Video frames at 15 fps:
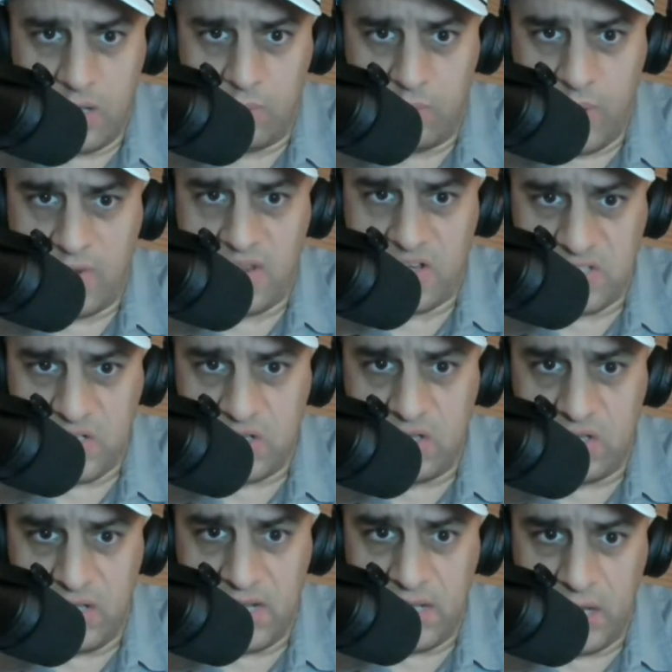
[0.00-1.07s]
remember, they're
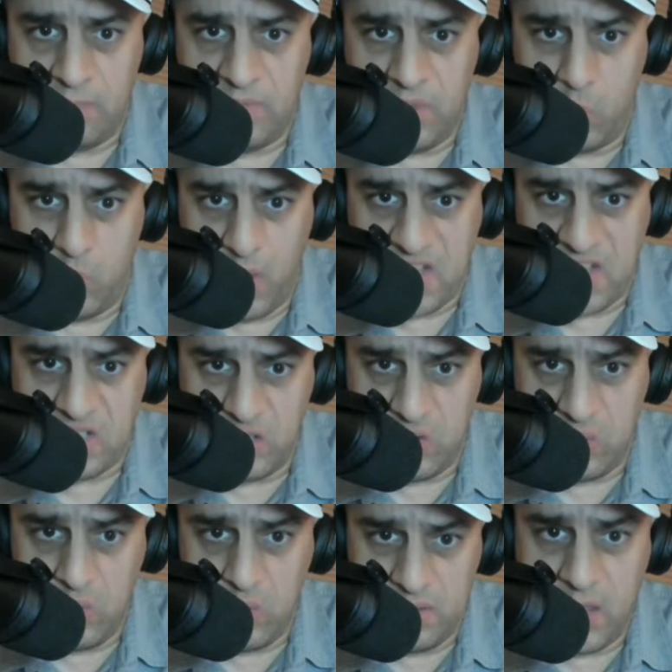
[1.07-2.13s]
still cleaning up the
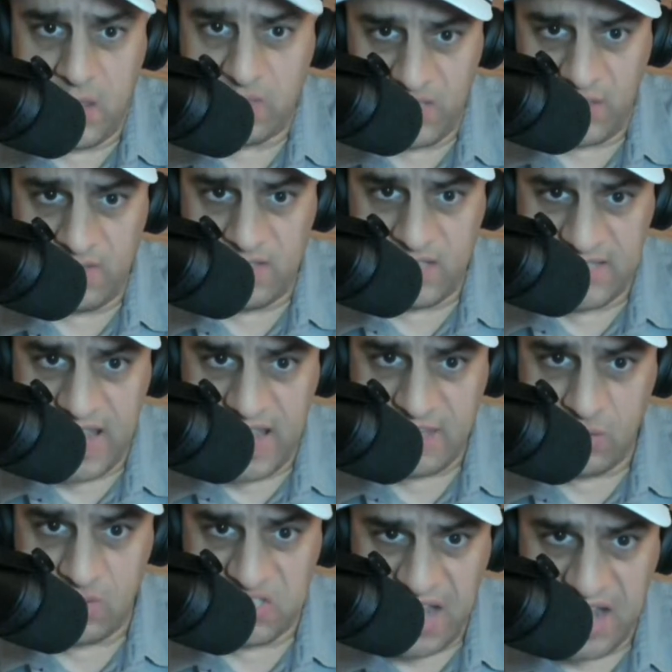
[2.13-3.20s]
residue that was left in the
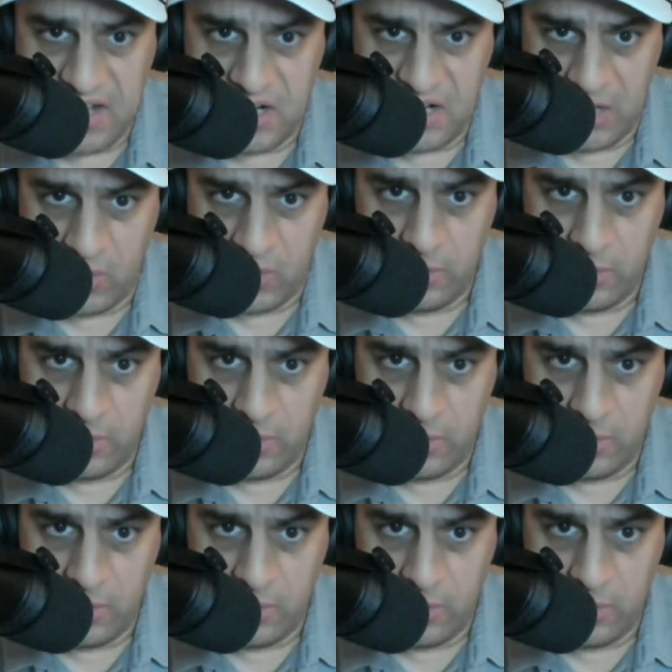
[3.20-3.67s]
Daniel Snyder